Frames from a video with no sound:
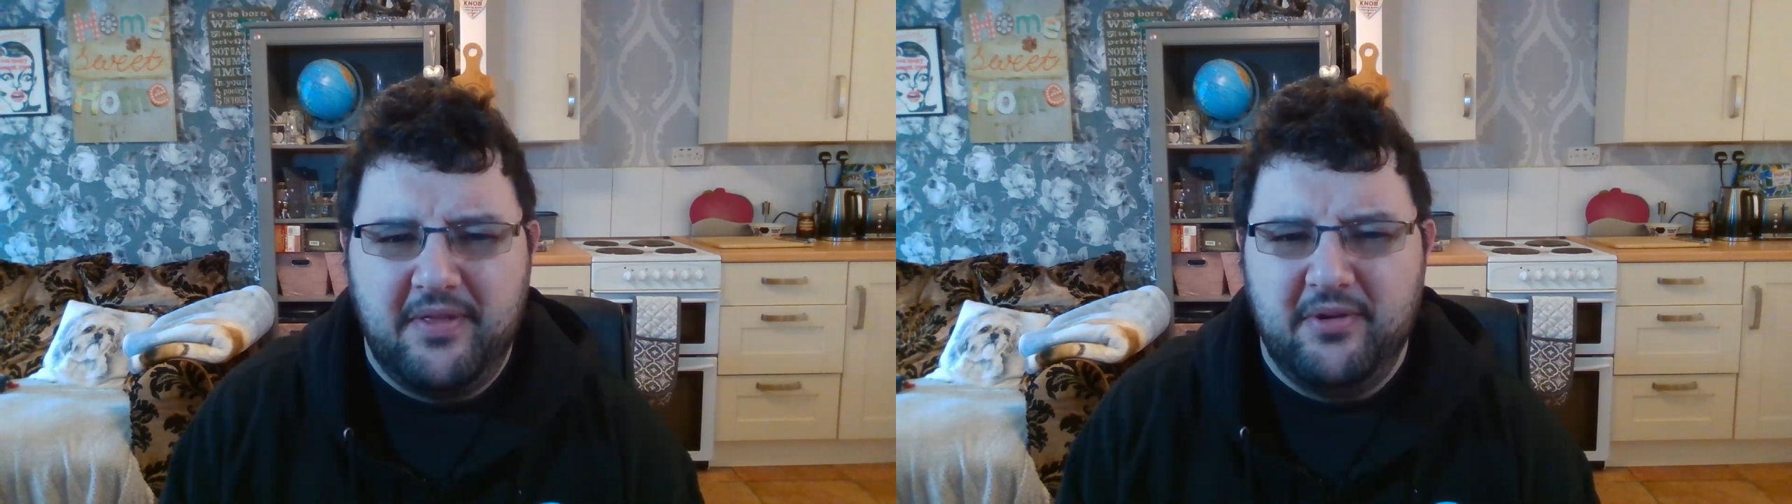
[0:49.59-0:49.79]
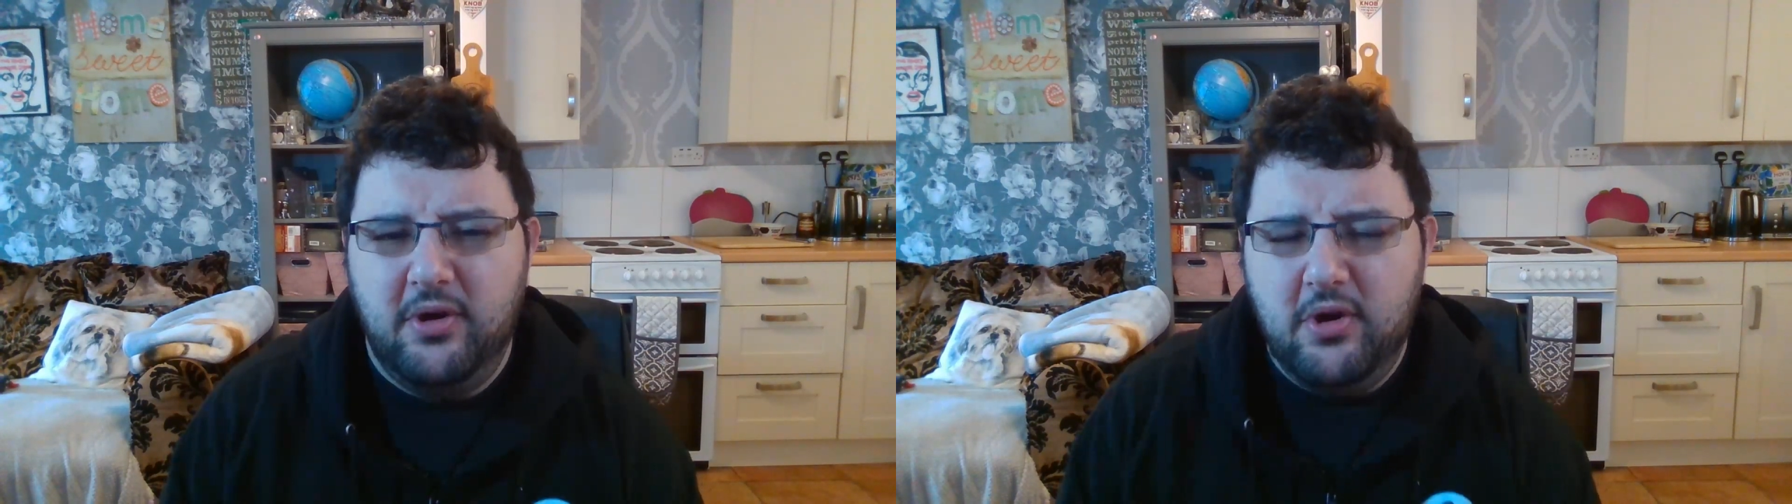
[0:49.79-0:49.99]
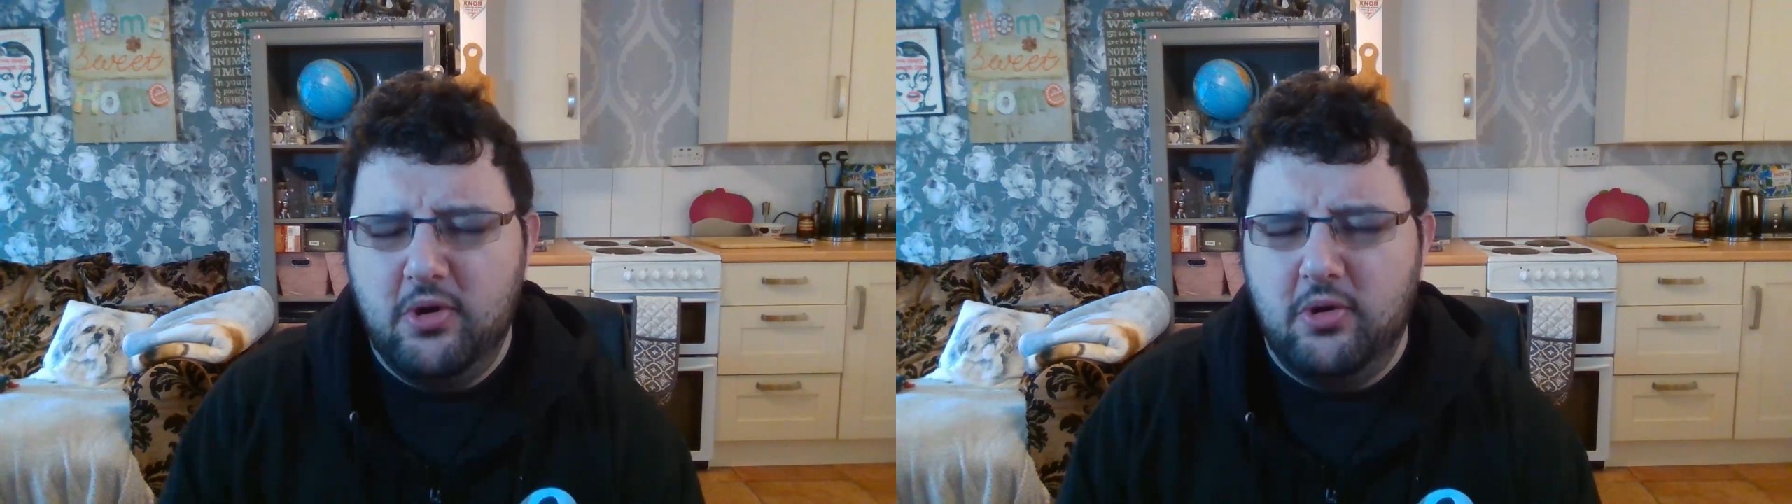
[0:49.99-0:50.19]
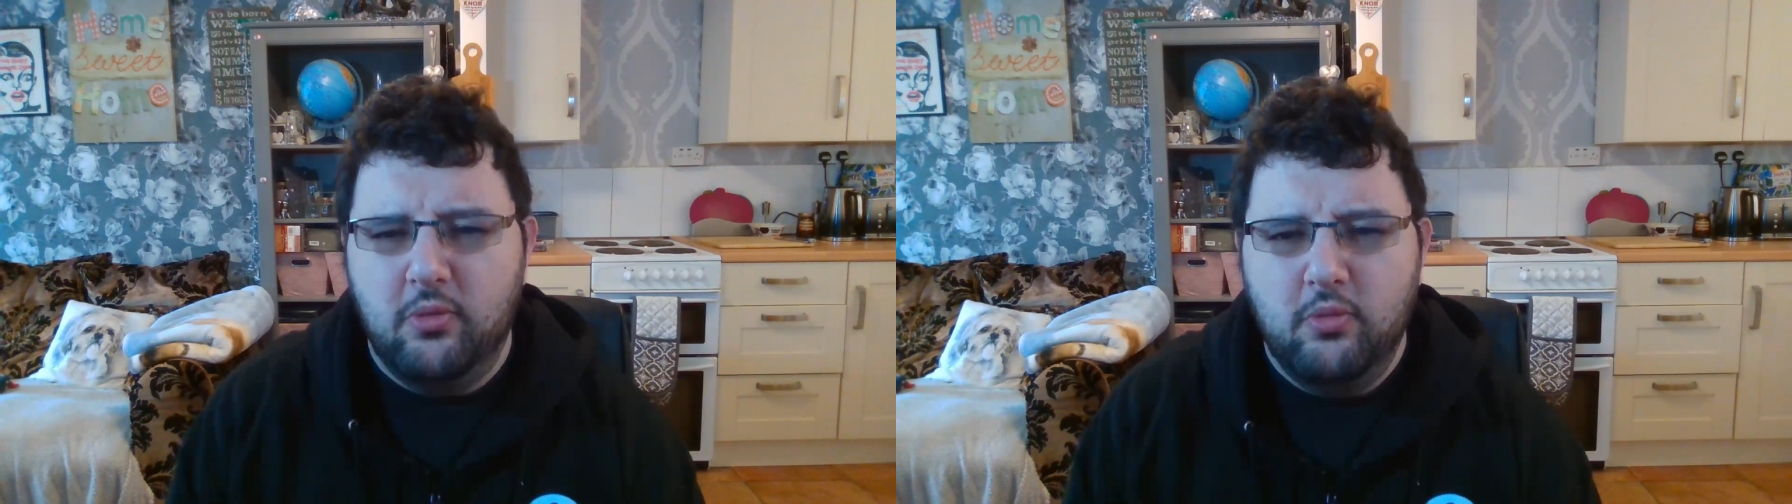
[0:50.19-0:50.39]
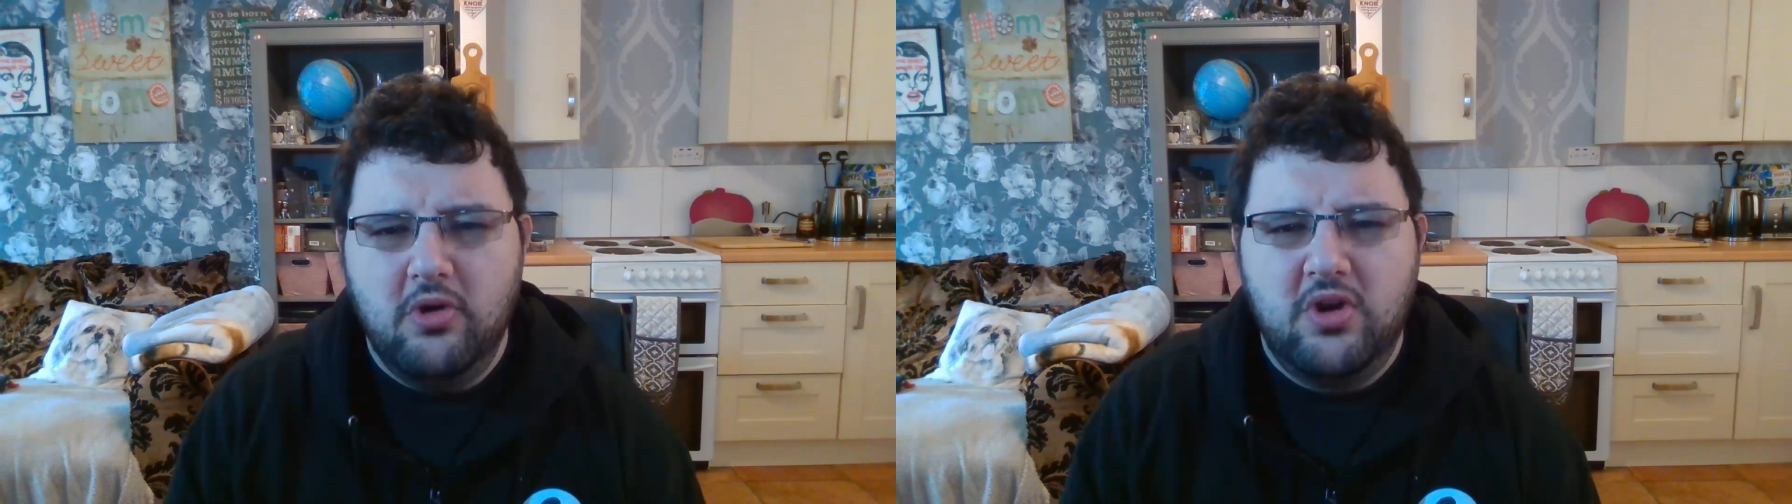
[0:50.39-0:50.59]
I thought,
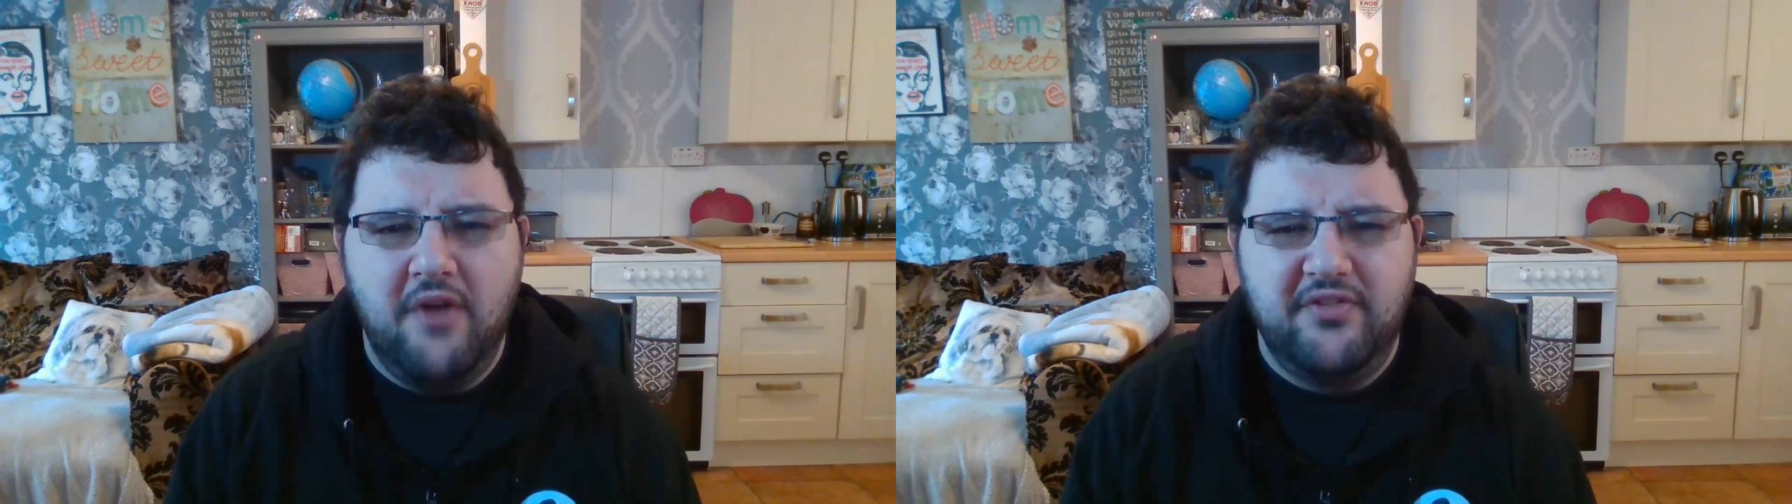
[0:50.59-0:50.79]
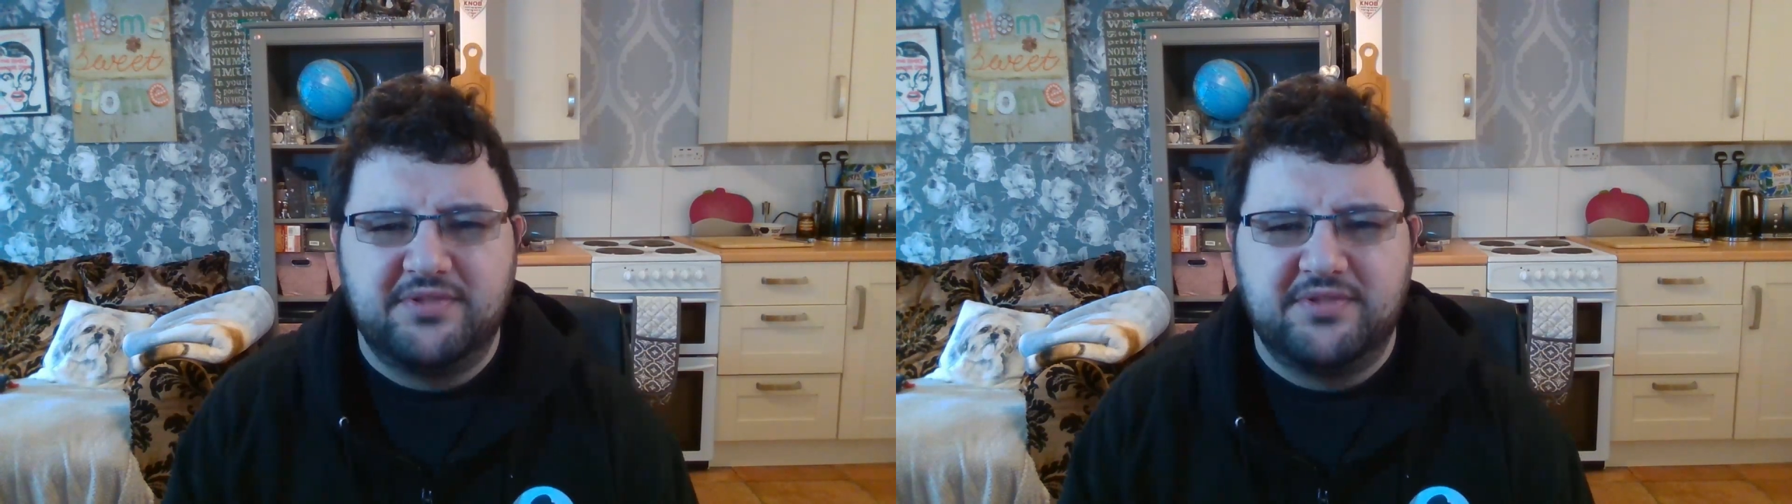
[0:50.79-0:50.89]
oh, we'll cover